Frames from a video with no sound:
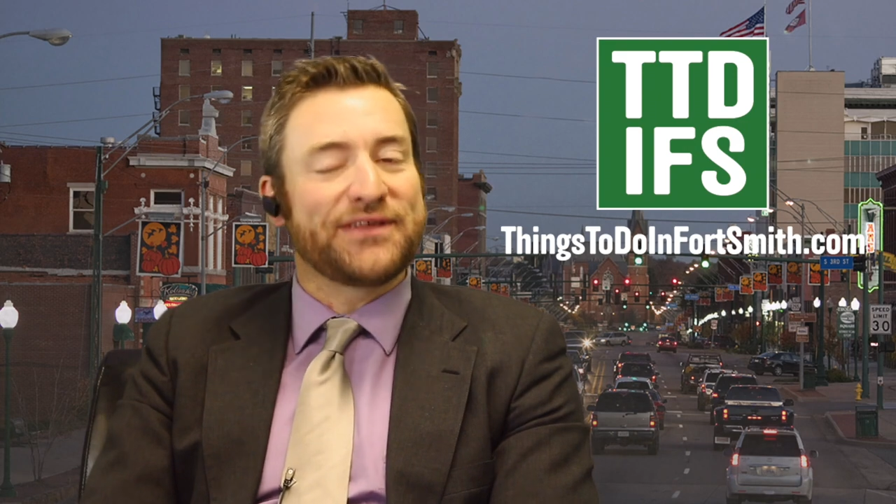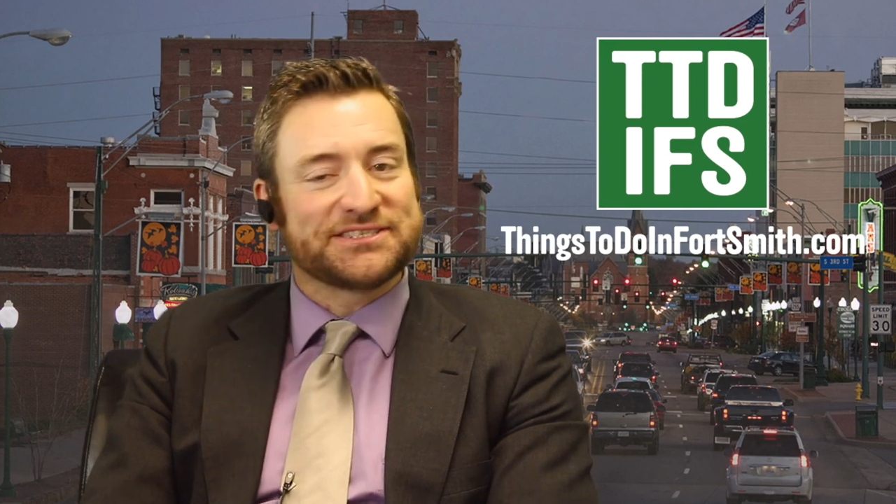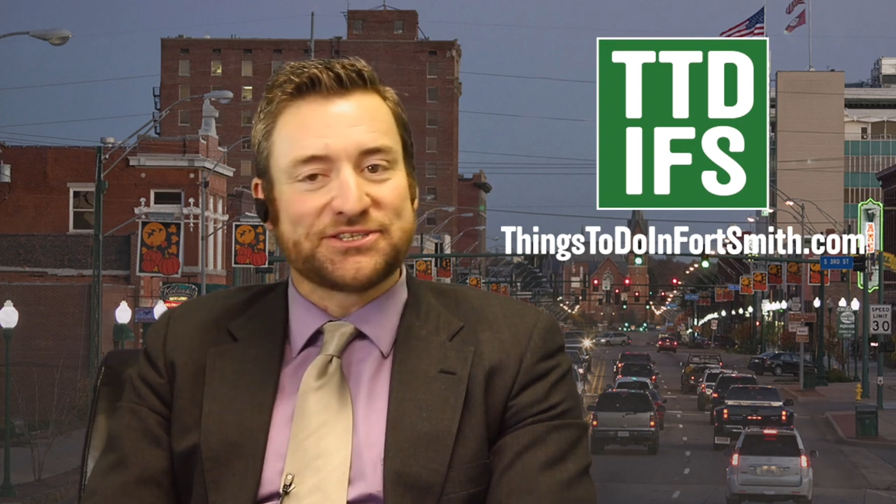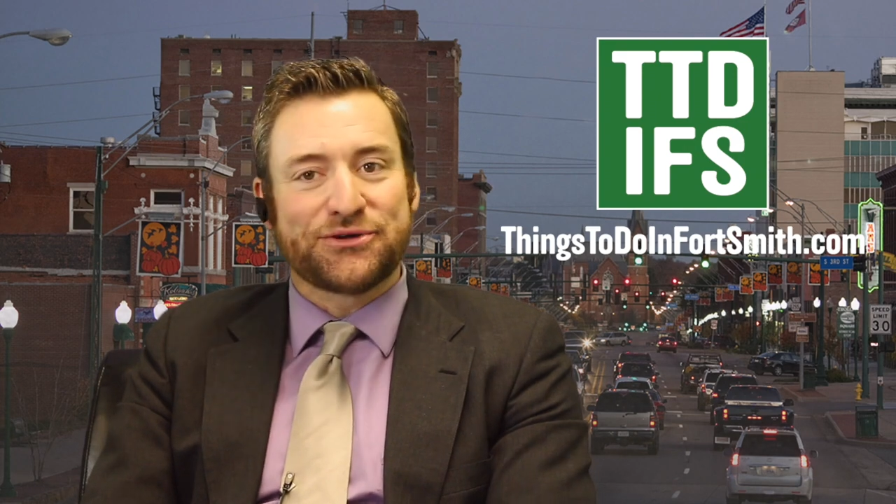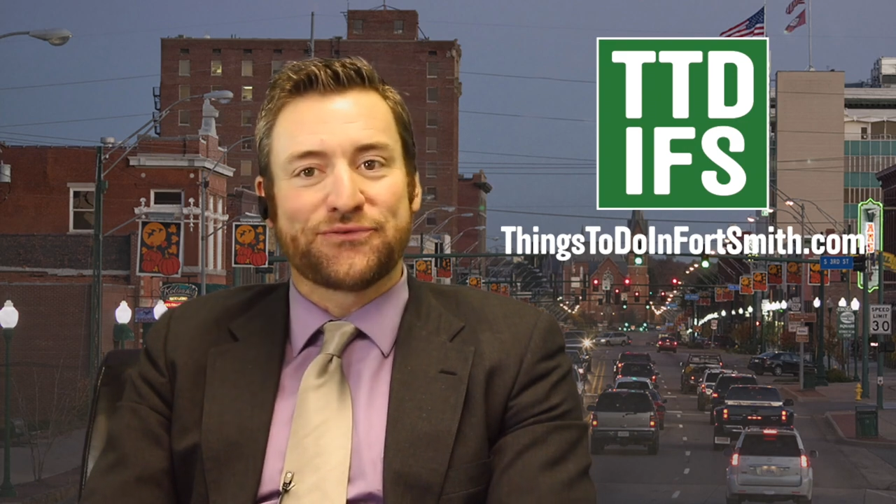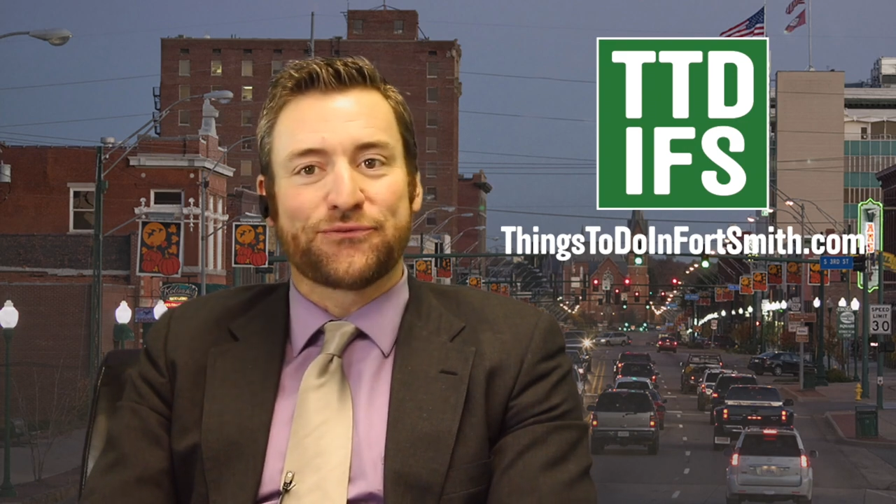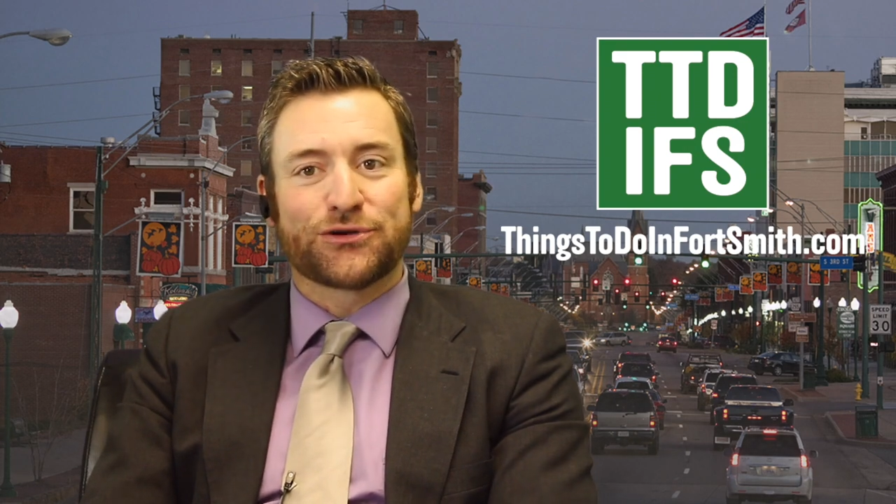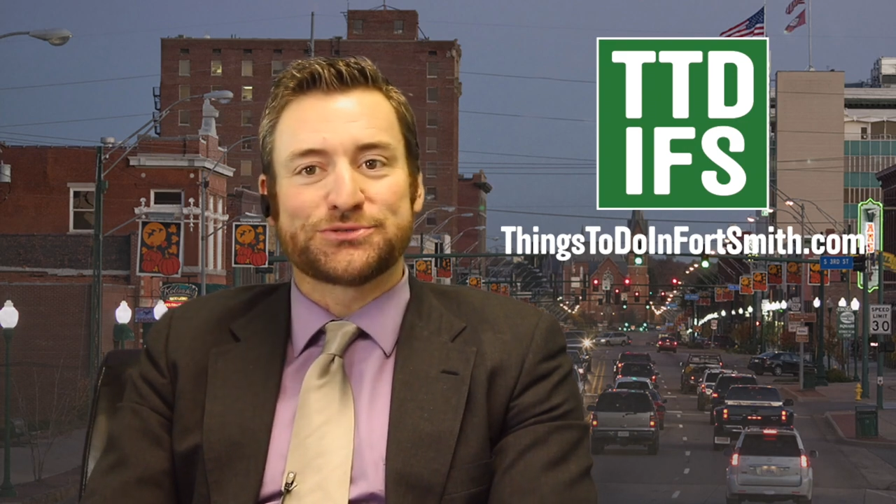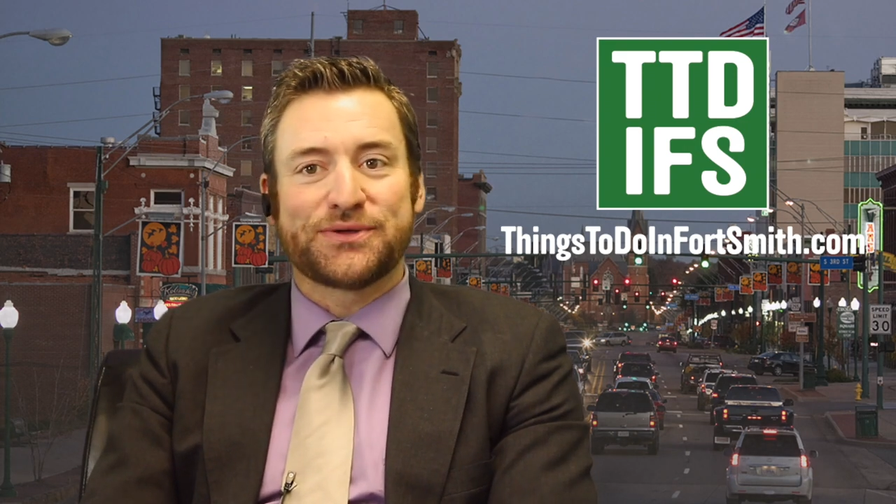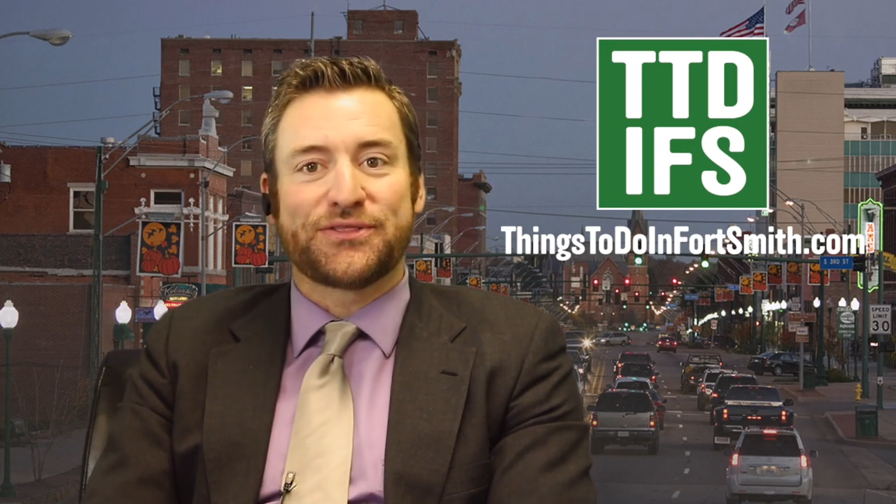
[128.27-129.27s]

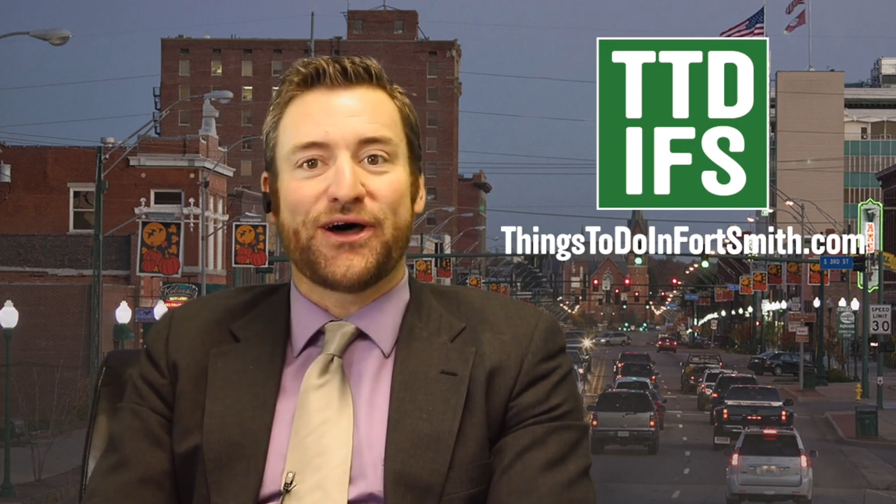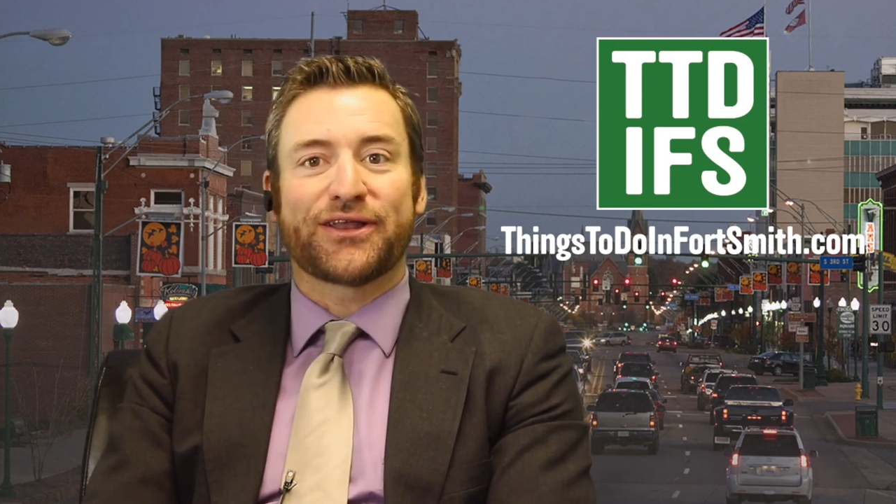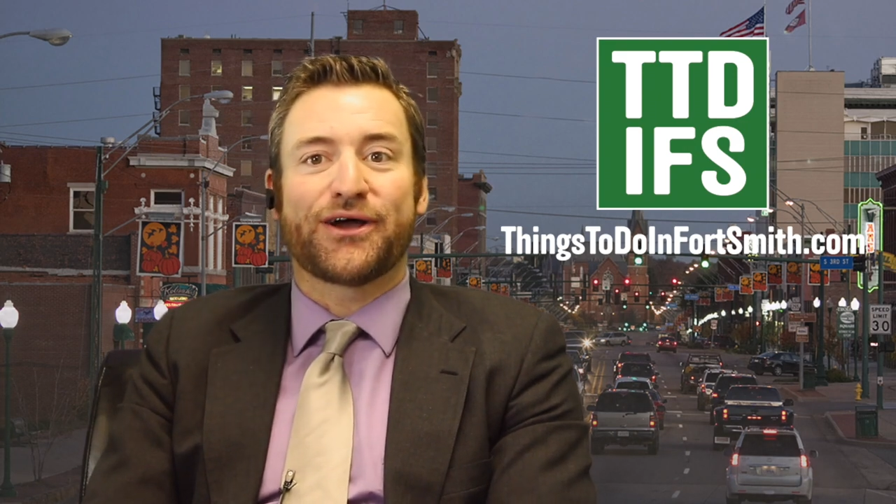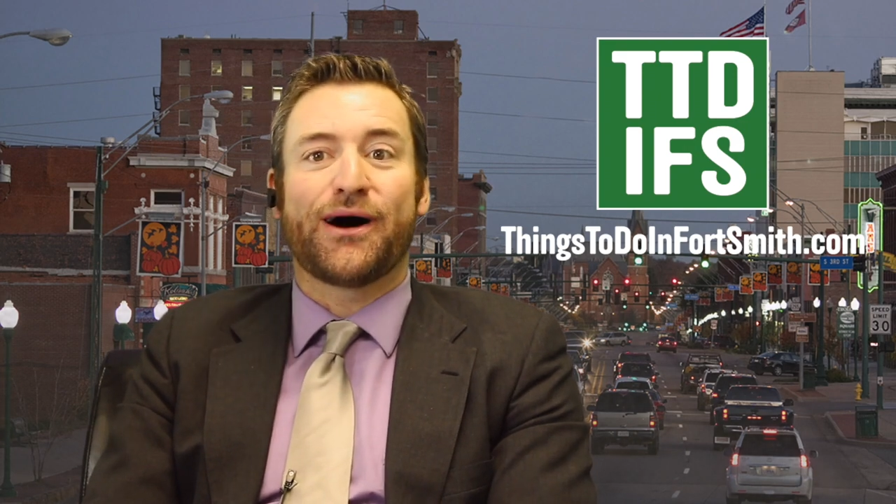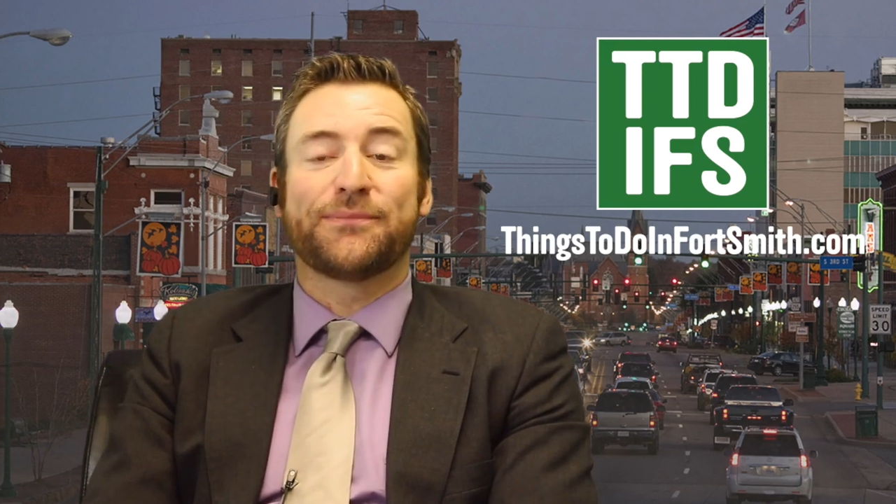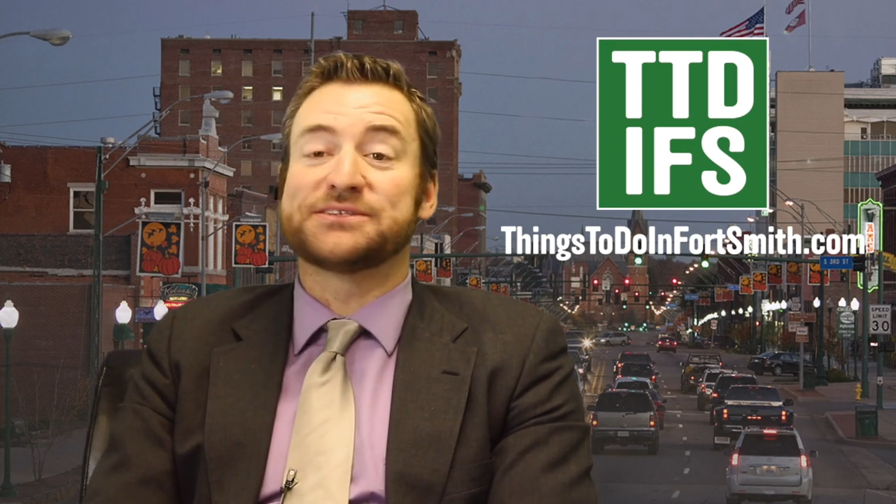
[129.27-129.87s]
thingstodoinfortsmith.com.